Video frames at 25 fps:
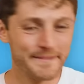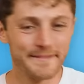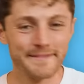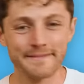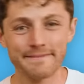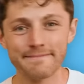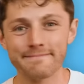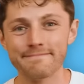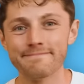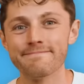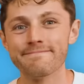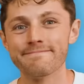
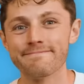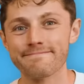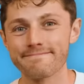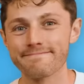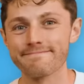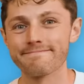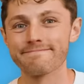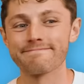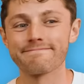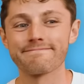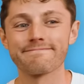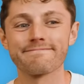
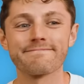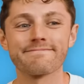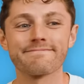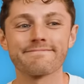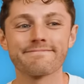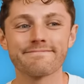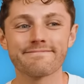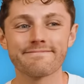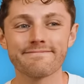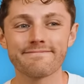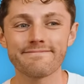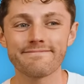
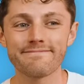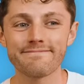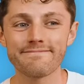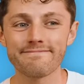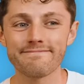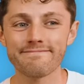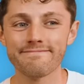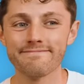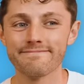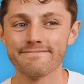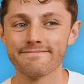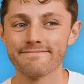
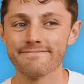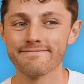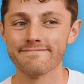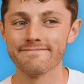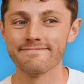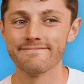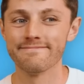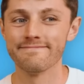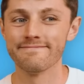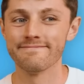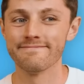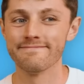
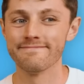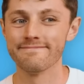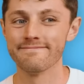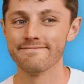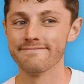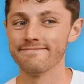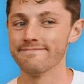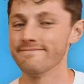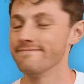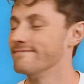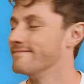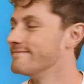
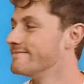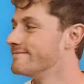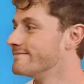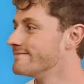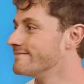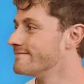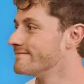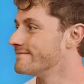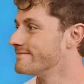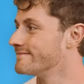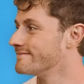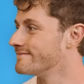
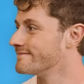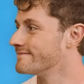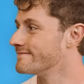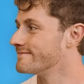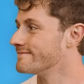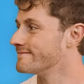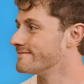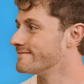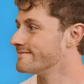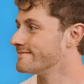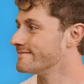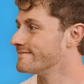
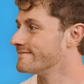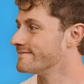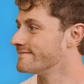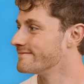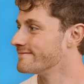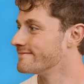(not speaking)